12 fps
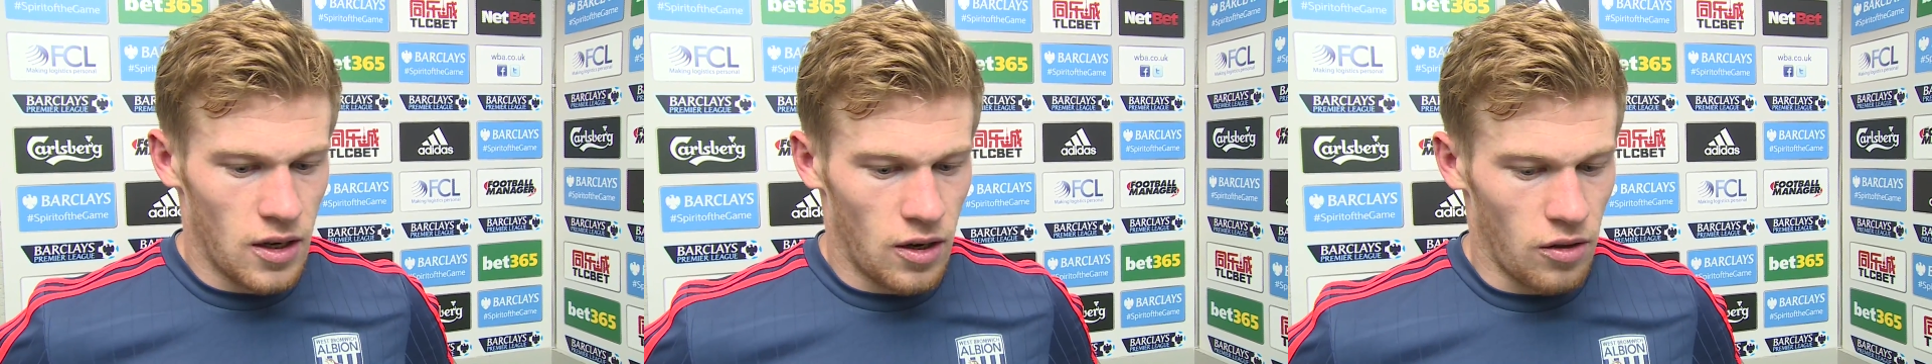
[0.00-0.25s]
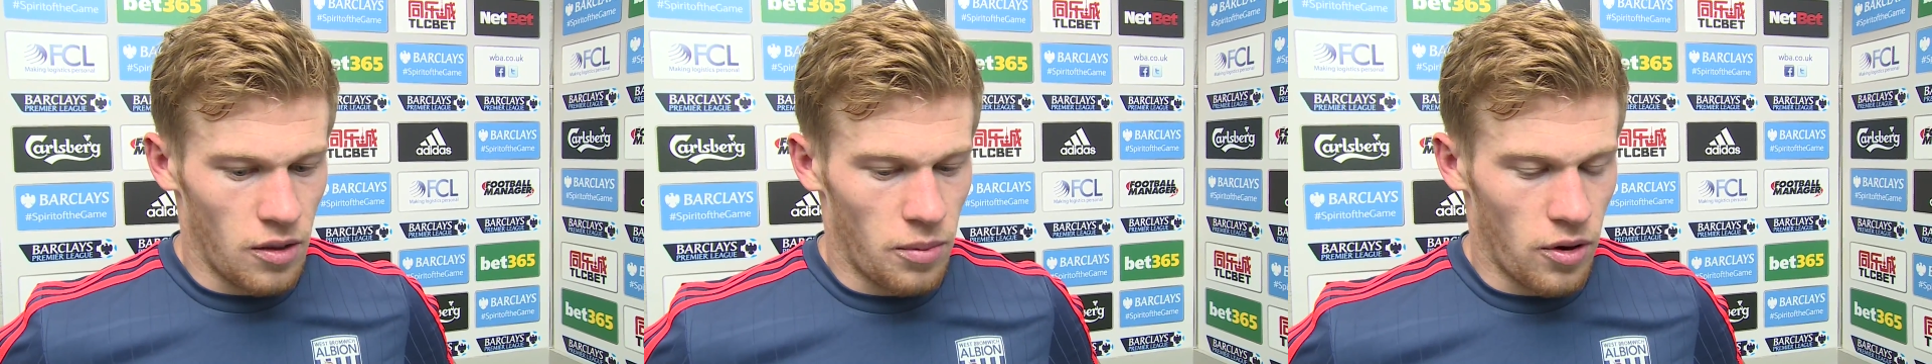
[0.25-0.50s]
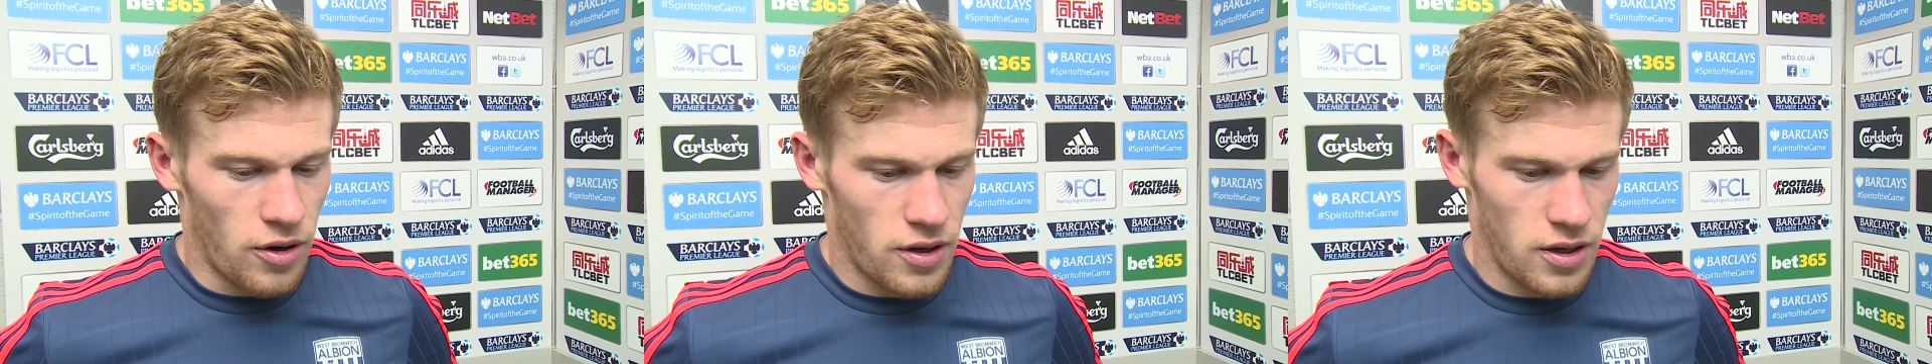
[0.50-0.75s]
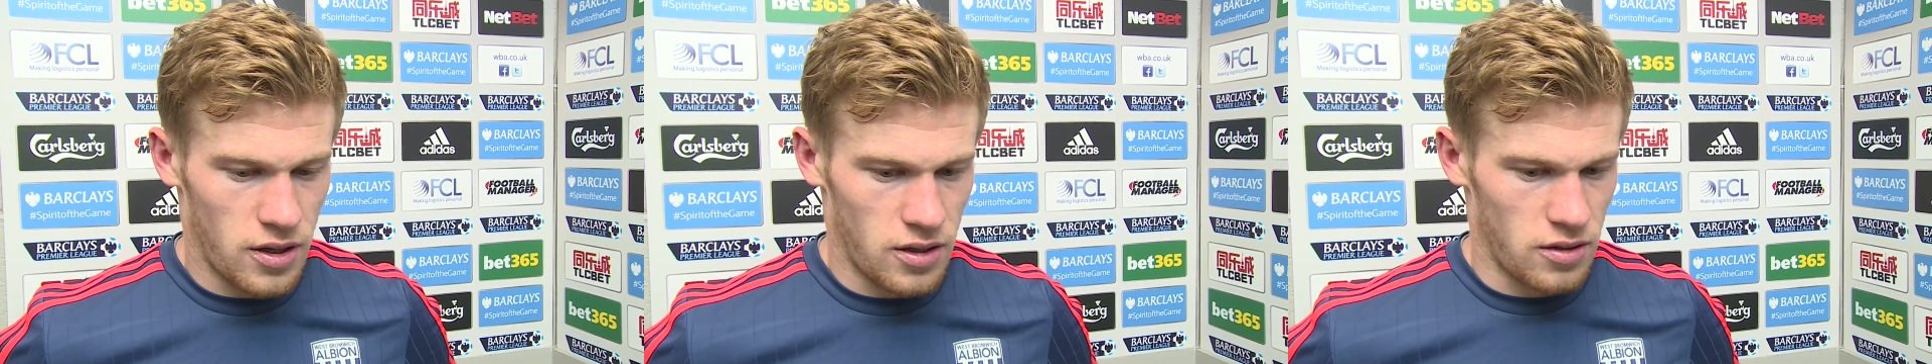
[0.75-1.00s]
on the board,
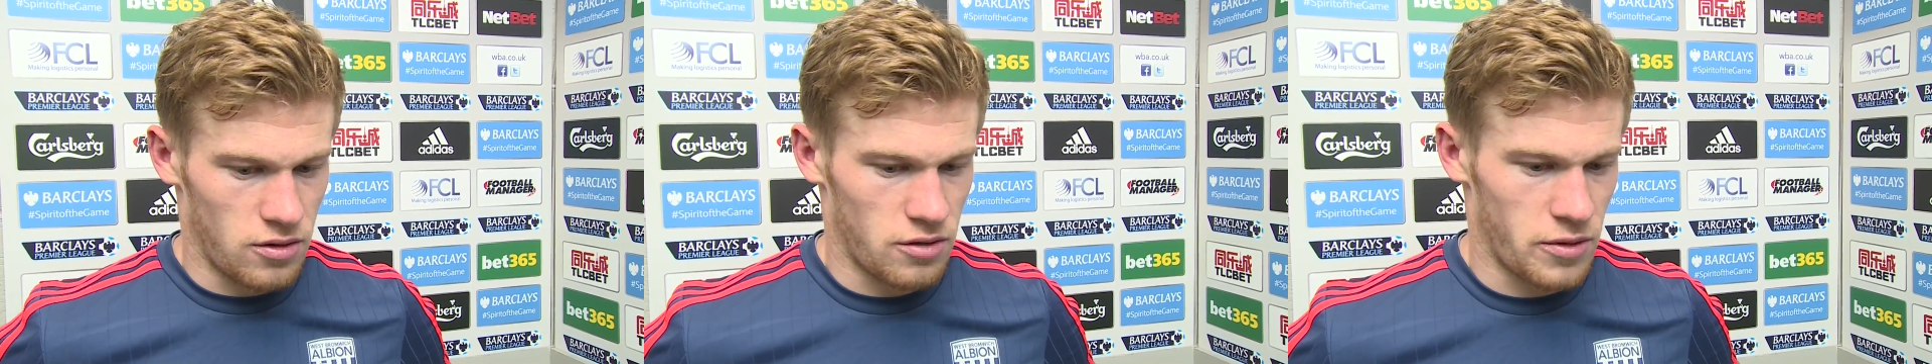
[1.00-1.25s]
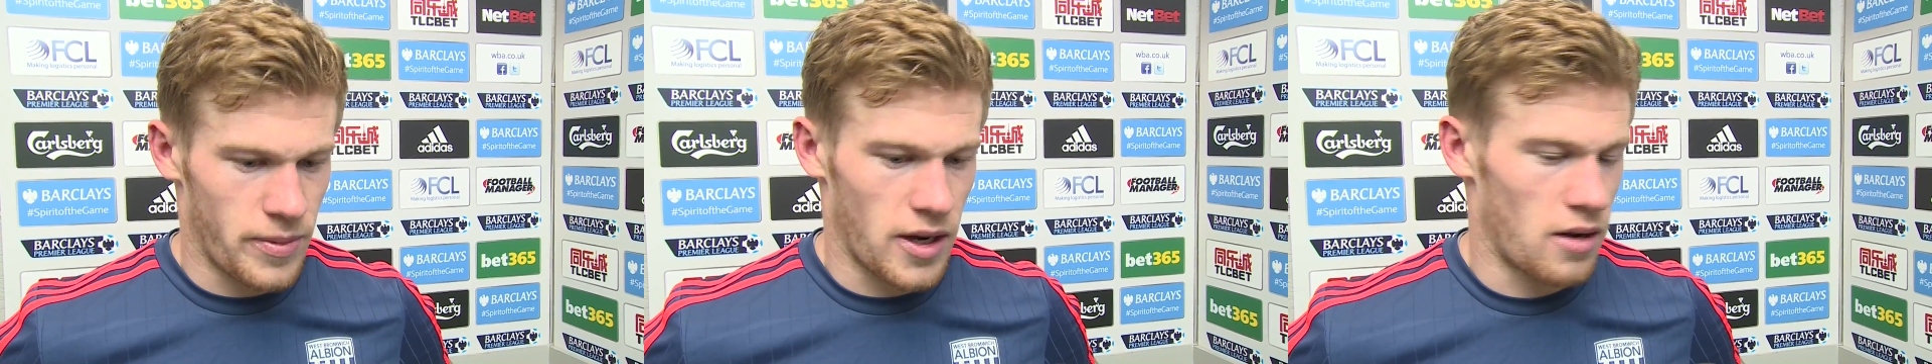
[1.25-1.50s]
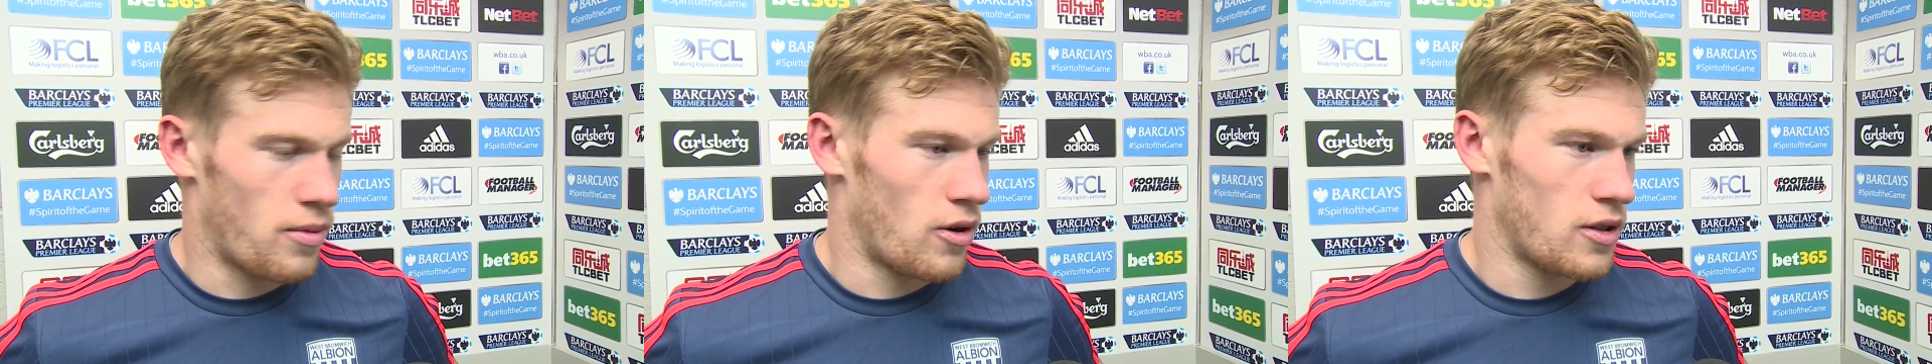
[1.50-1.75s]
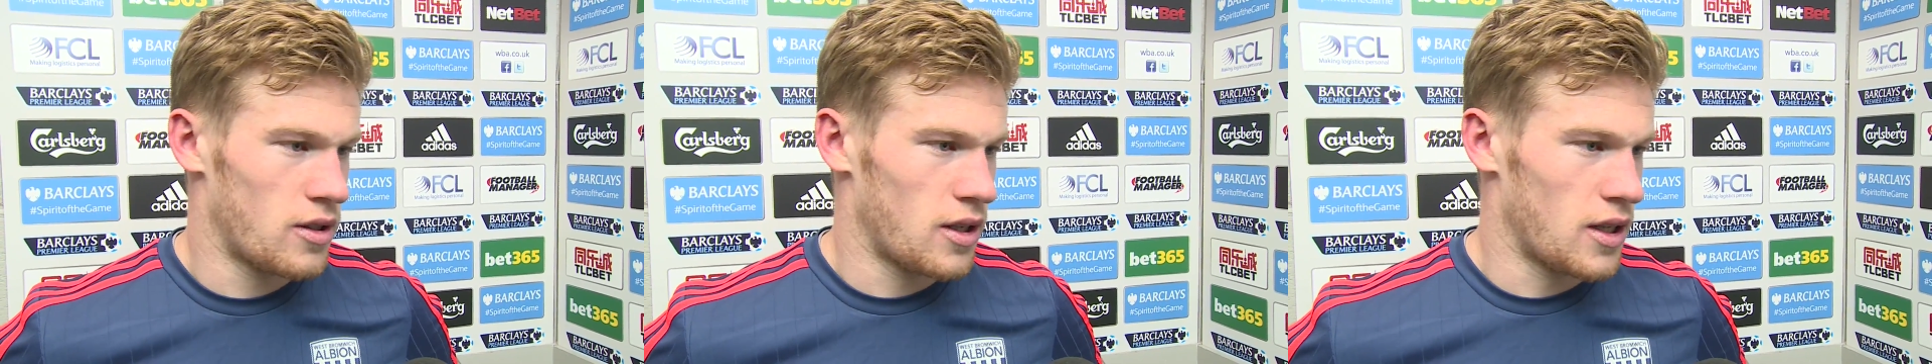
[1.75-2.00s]
as long as we pick up
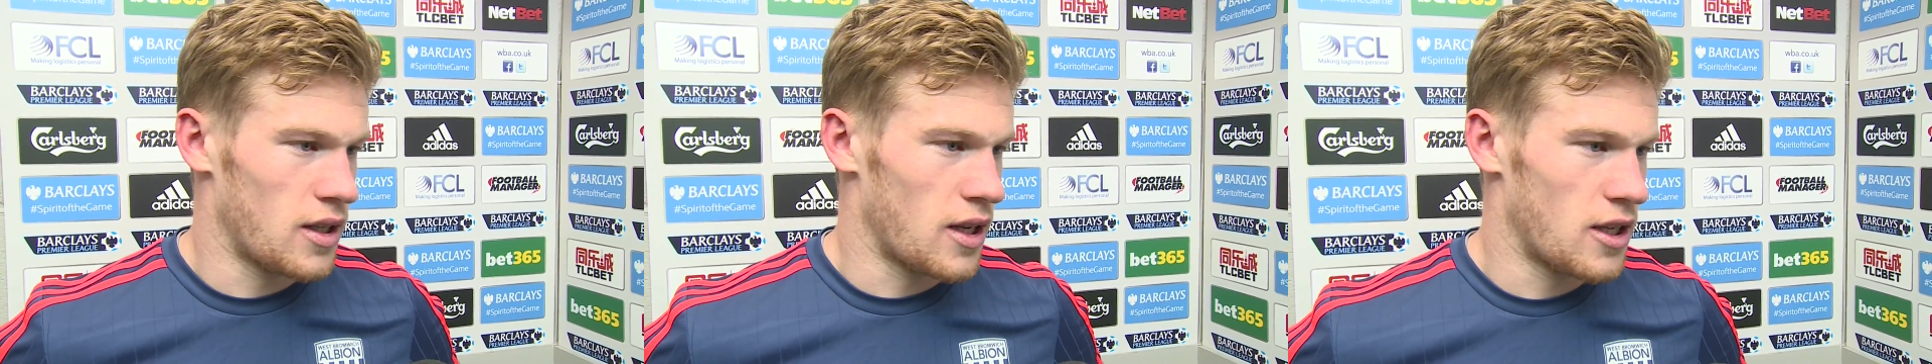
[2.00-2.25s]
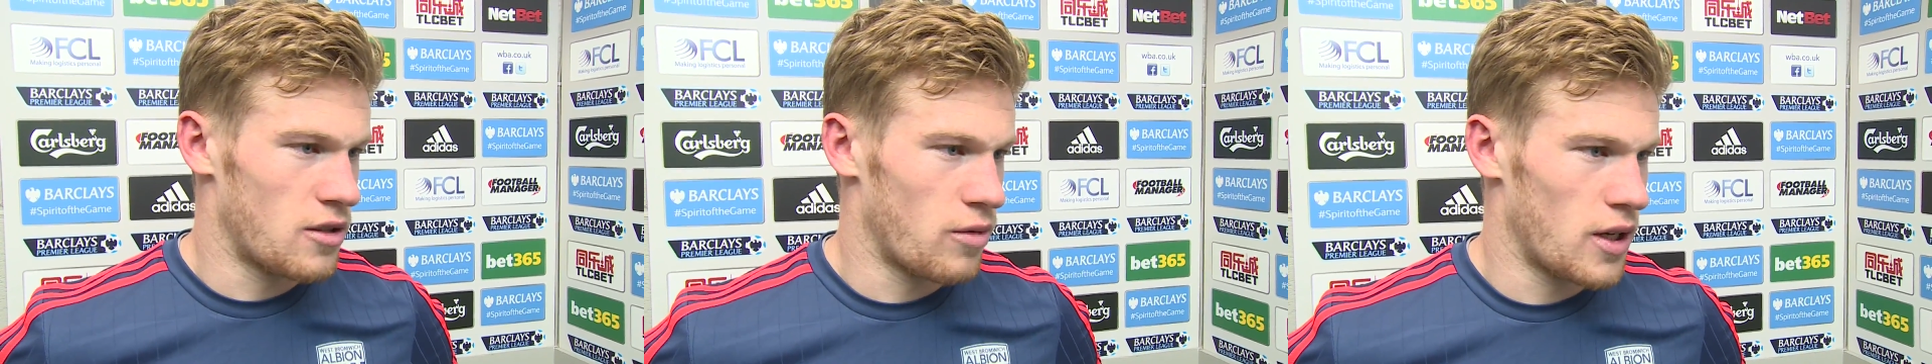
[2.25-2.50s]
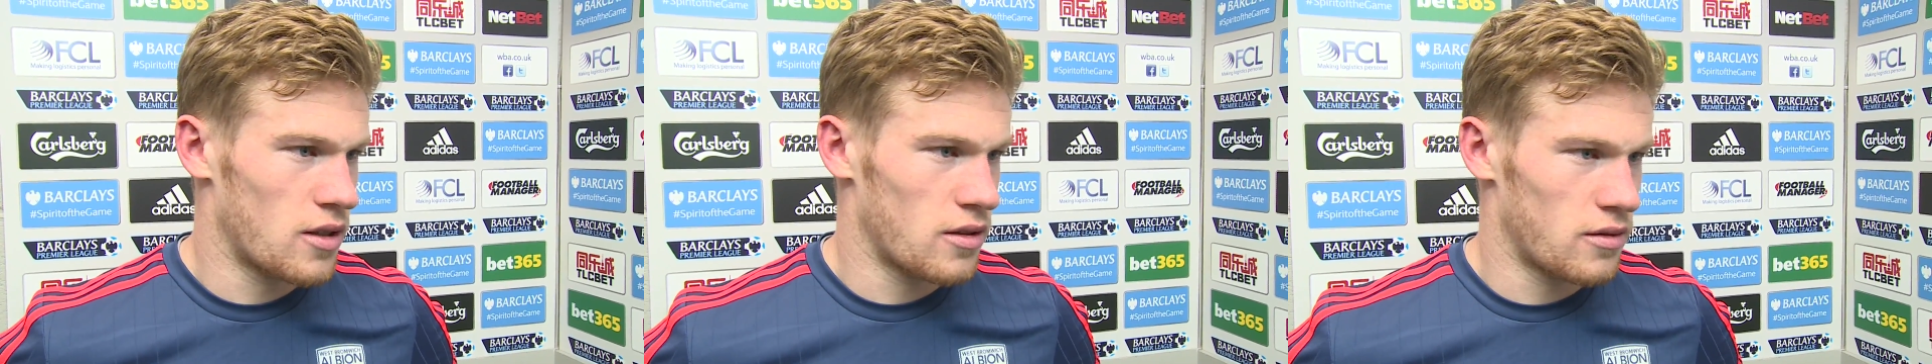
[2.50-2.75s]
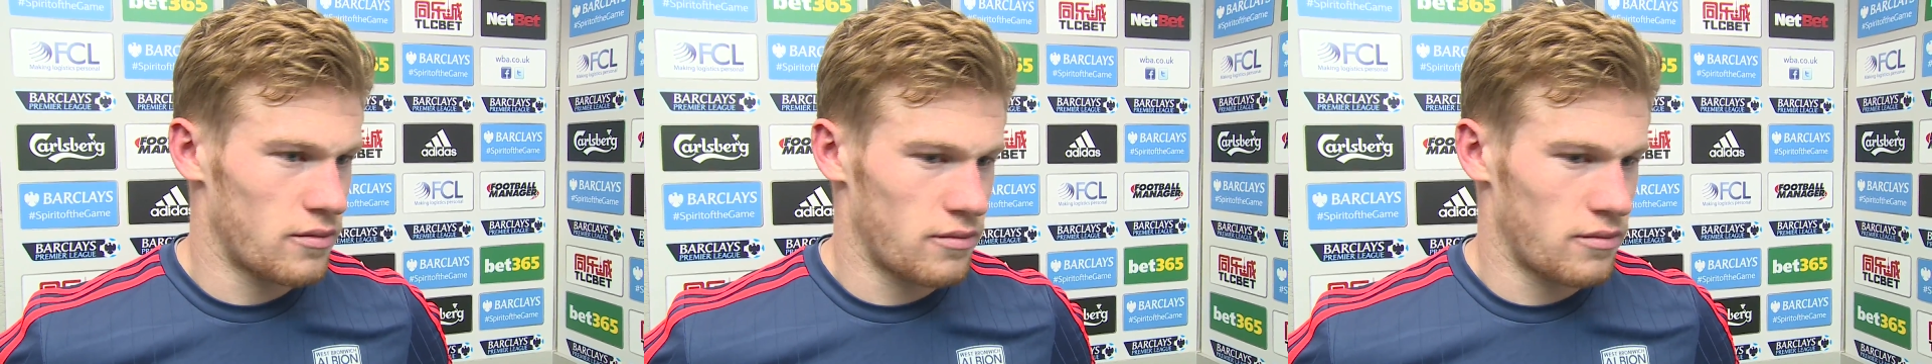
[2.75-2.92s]
points each week,